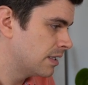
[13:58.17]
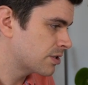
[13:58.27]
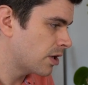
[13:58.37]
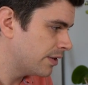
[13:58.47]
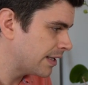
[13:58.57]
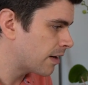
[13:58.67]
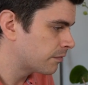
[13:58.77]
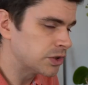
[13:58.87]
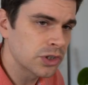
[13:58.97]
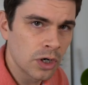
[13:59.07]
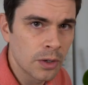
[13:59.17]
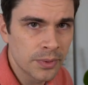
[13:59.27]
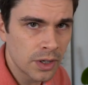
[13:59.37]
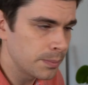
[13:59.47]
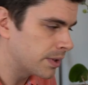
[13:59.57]
It's going in the average column
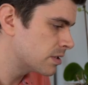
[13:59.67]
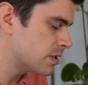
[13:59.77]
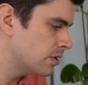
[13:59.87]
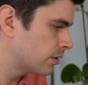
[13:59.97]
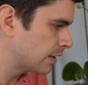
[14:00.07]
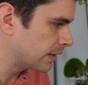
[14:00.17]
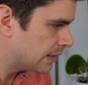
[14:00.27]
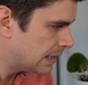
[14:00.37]
though because there's nothing